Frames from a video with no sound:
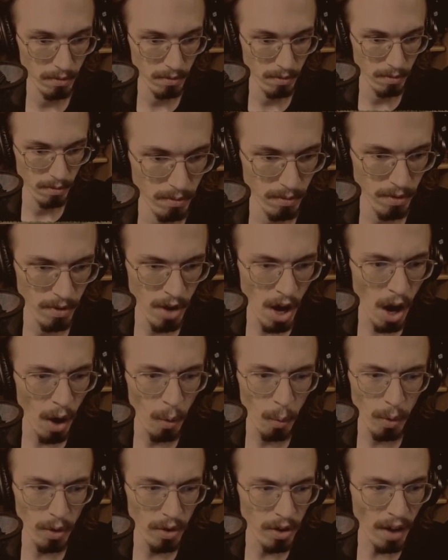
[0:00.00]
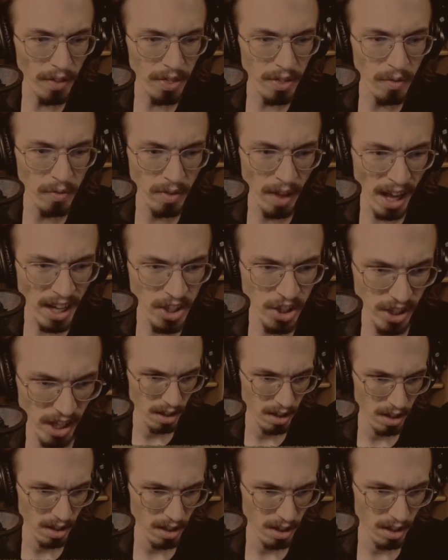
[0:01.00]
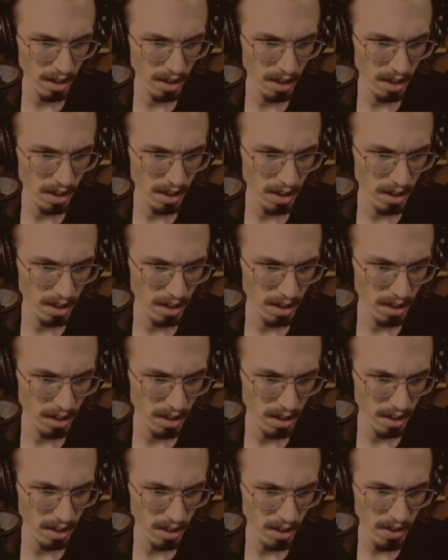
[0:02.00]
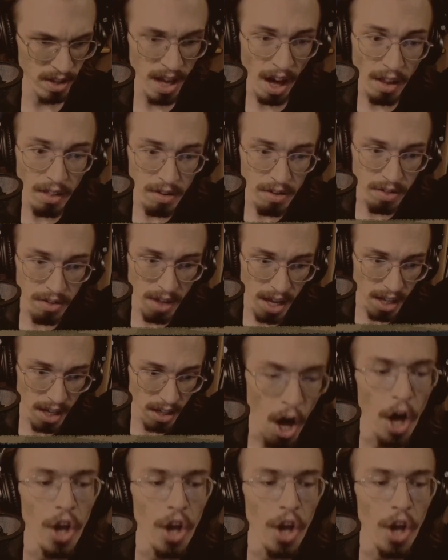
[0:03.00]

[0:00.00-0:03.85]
No, not the flashlight. The other thing?